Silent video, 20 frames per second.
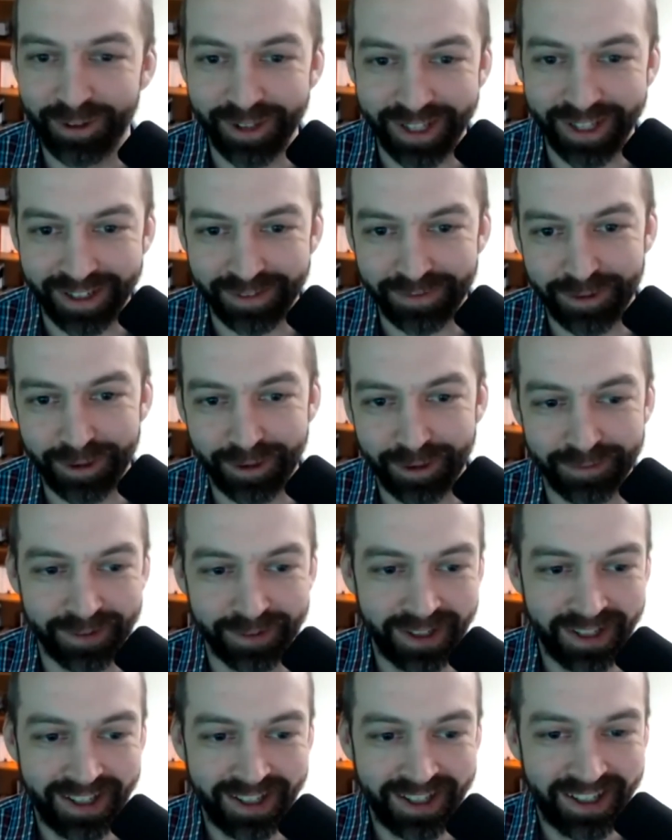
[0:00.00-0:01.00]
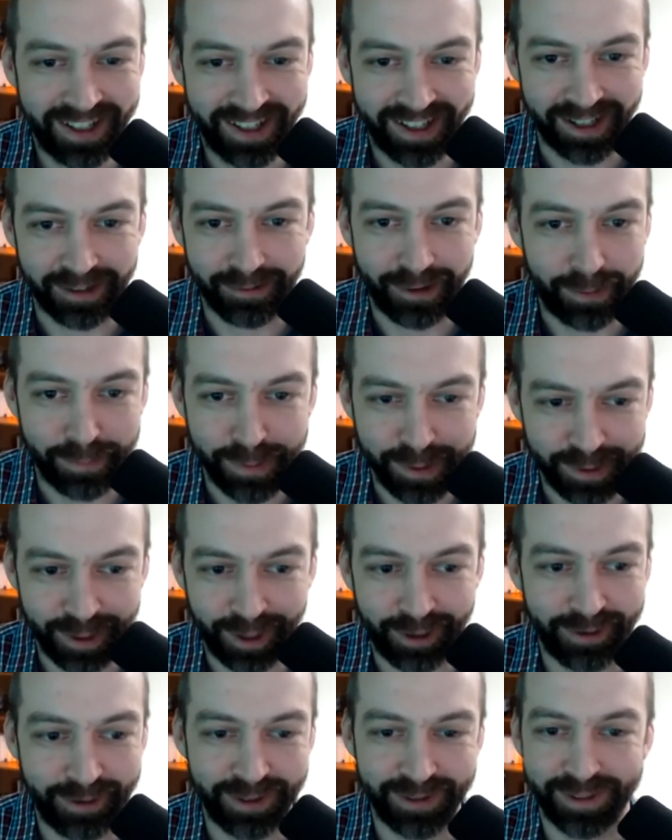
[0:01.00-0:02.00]
Like if you have a crappy
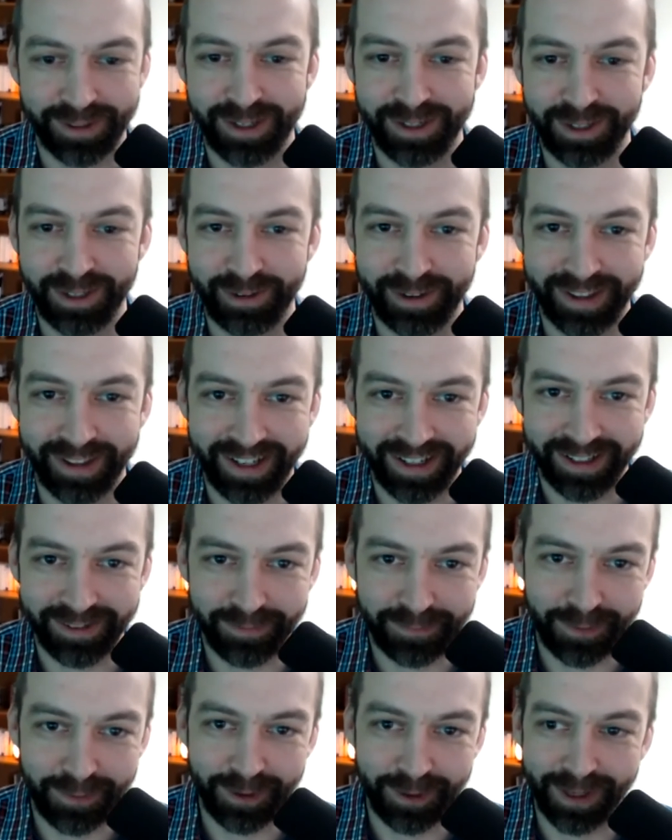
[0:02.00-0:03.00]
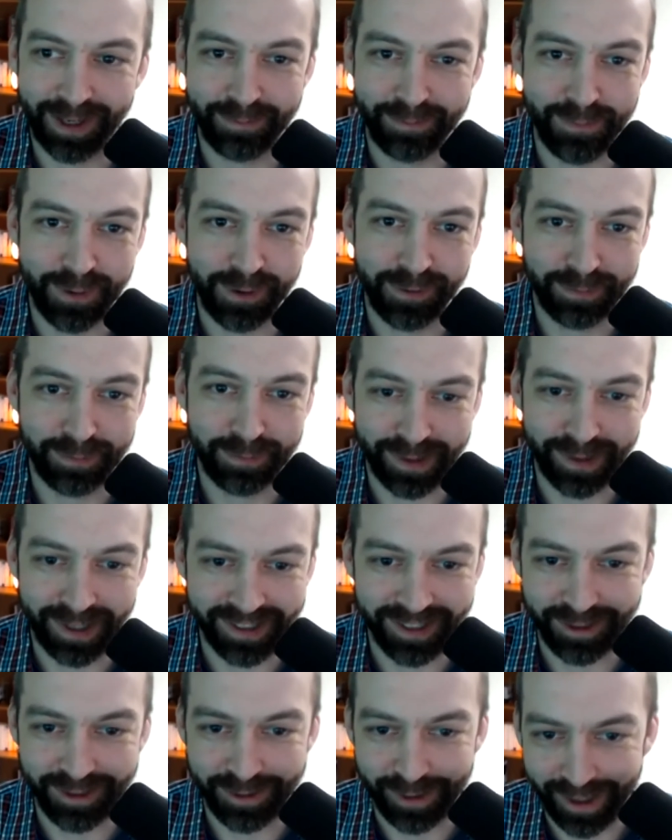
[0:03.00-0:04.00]
show and you start doing like full on movie
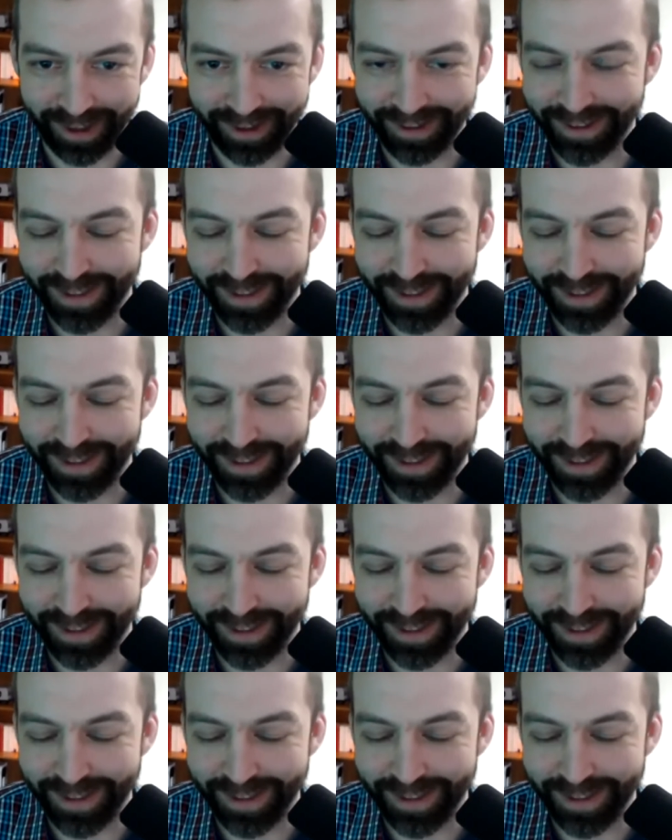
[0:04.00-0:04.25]
production trailers, it